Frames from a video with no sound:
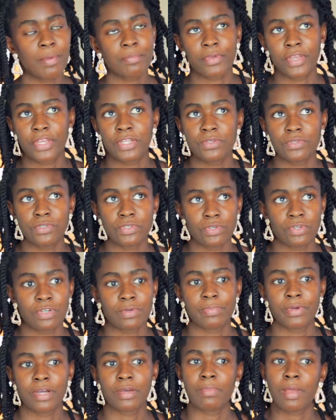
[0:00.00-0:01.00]
I'm going to
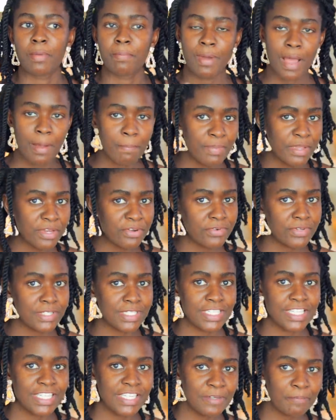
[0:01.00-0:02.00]
talk about my pumping
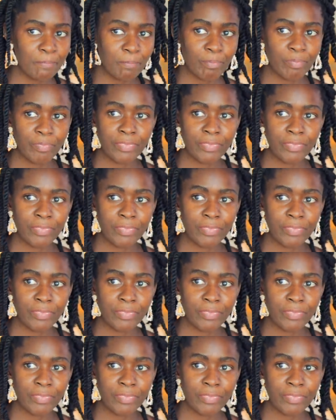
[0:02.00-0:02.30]
routine,